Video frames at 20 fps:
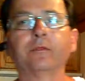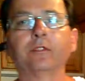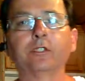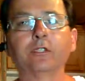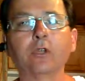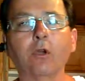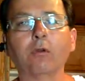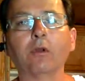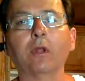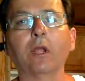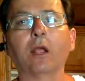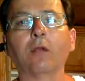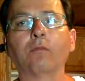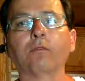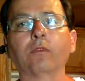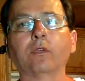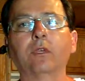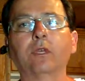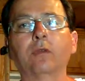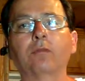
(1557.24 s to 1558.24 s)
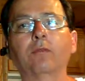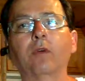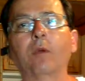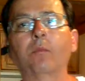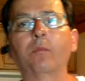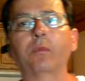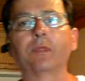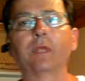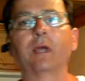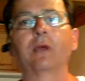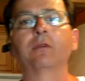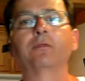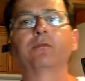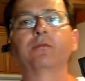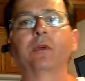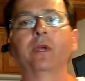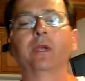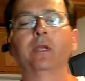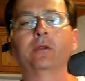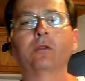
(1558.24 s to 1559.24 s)
Don't ever give up without a
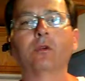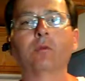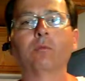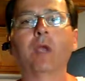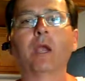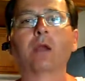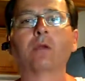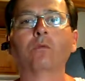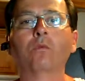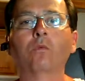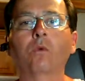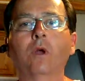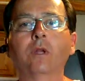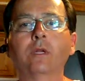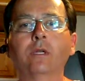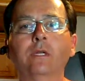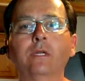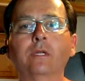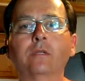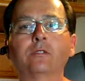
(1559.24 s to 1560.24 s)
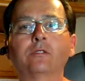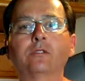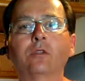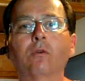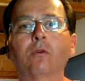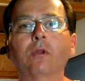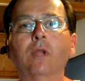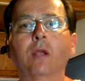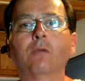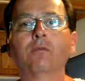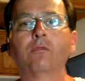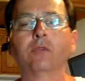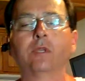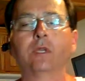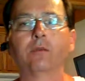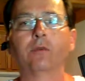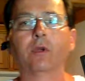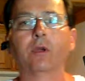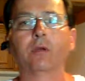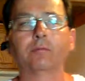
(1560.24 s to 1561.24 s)
fight. No matter what it is, don't ever
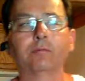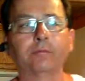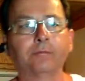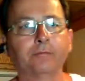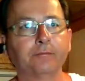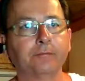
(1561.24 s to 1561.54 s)
give up.